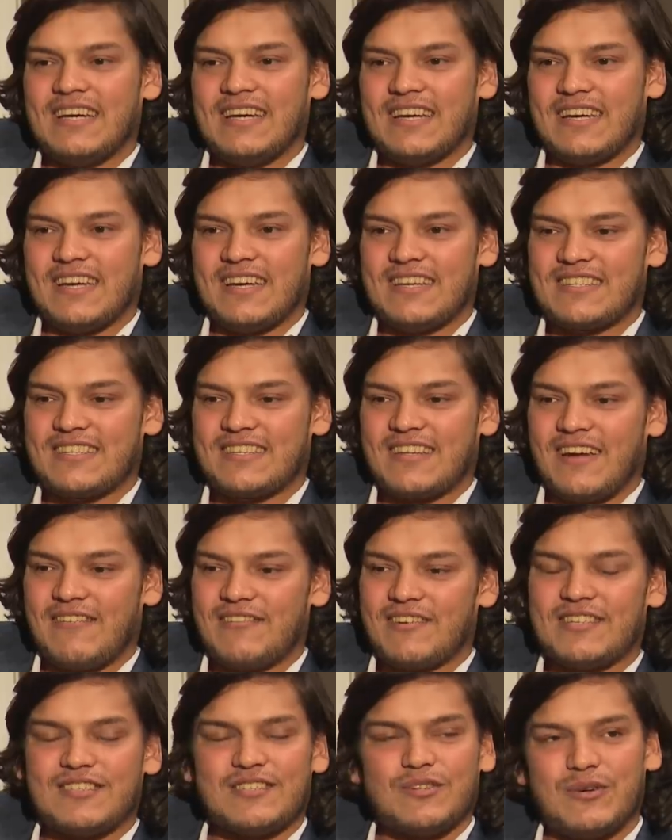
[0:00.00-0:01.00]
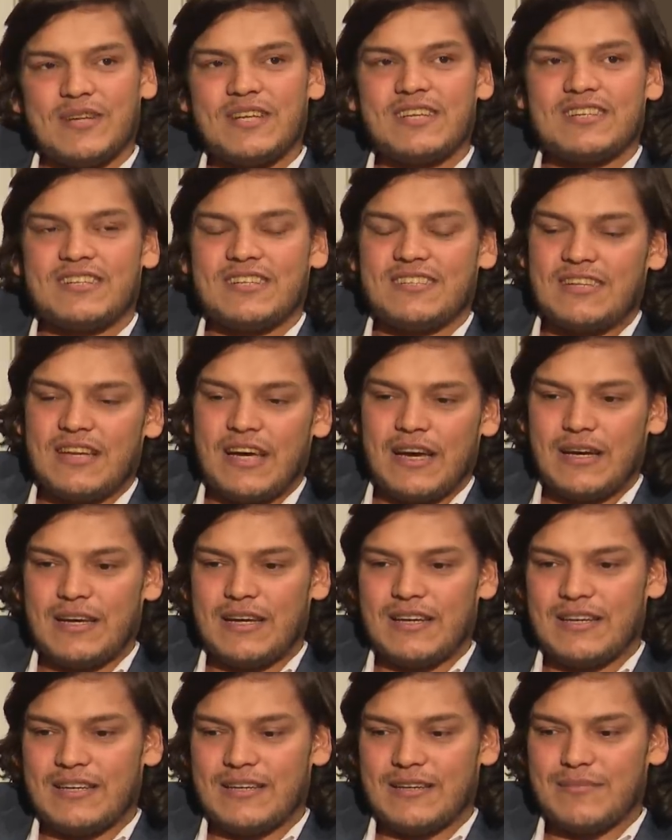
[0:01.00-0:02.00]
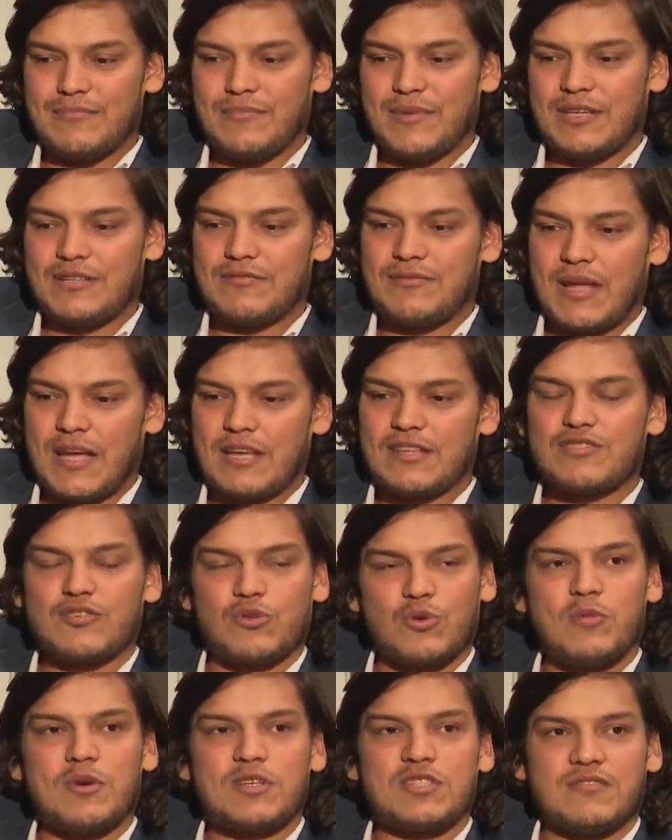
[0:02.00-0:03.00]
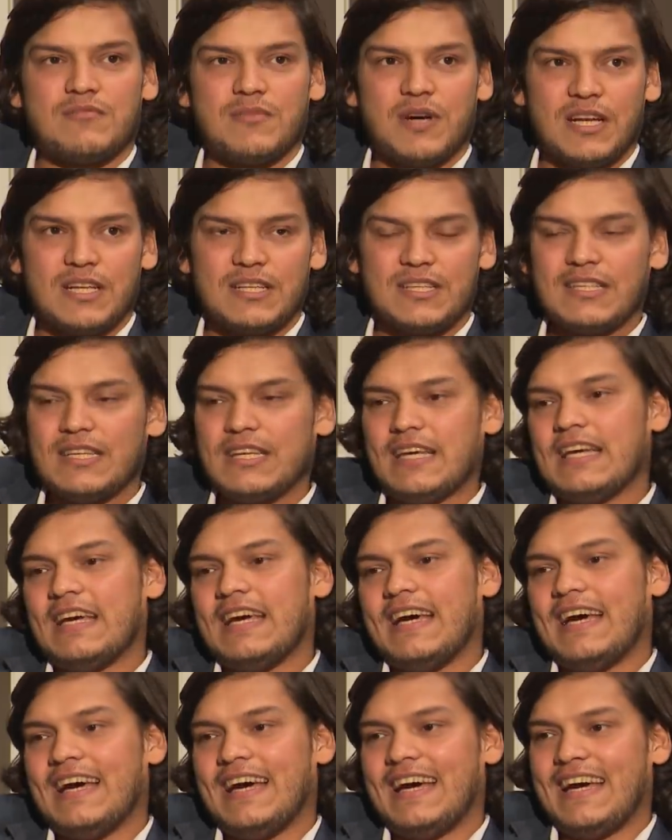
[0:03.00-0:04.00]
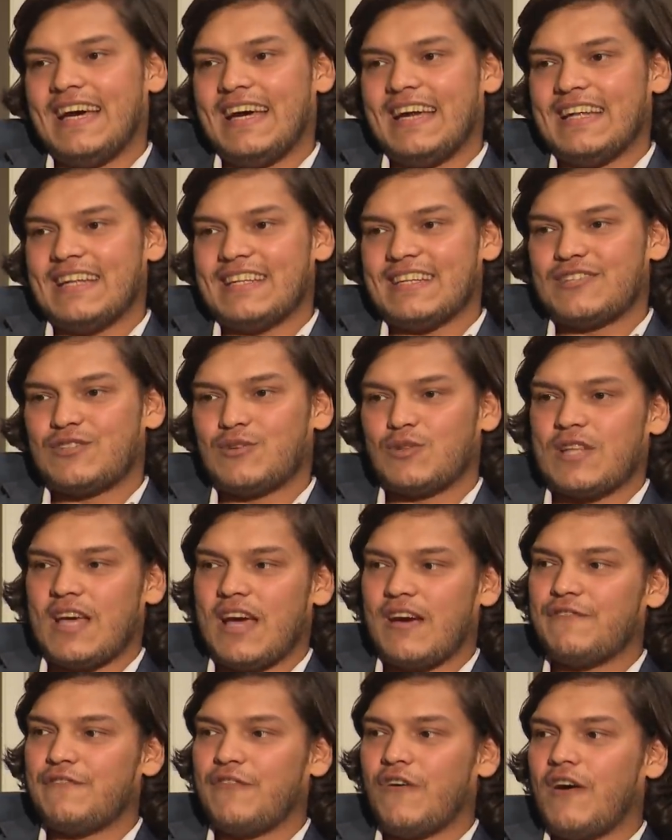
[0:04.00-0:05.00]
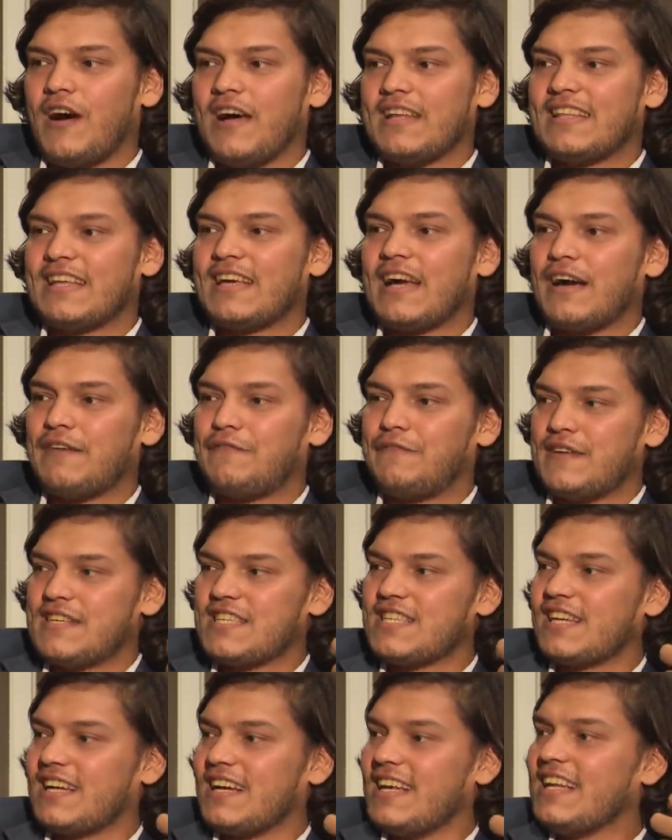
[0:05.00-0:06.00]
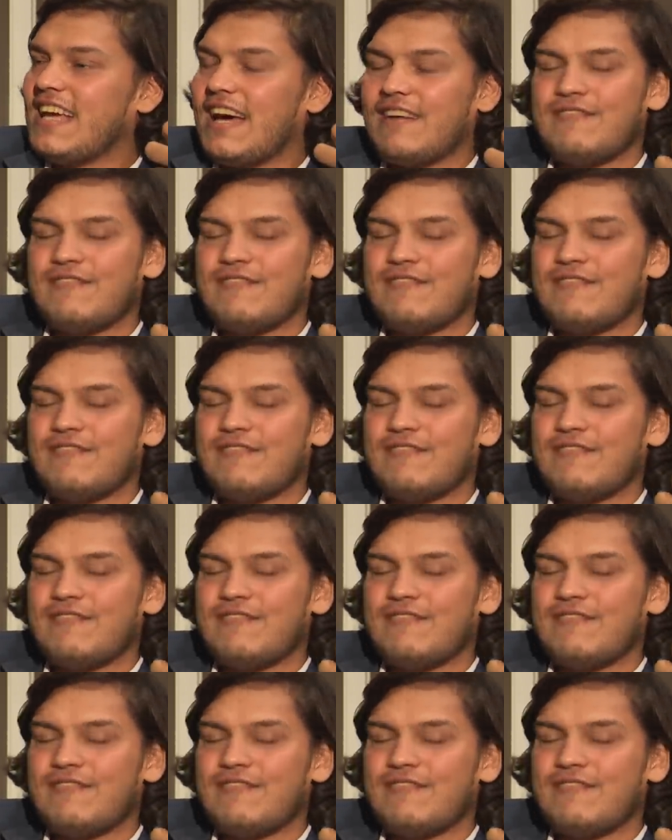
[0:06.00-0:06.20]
against gravity, so it uh, it takes so much of money. And so therefore, I think physically